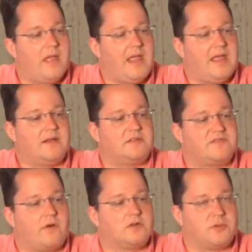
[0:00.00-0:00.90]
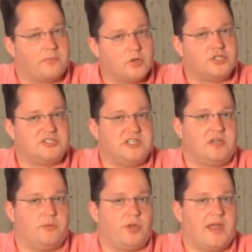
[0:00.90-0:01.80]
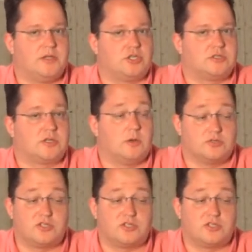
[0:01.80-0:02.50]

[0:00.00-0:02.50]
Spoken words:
And as far as emergency communications goes,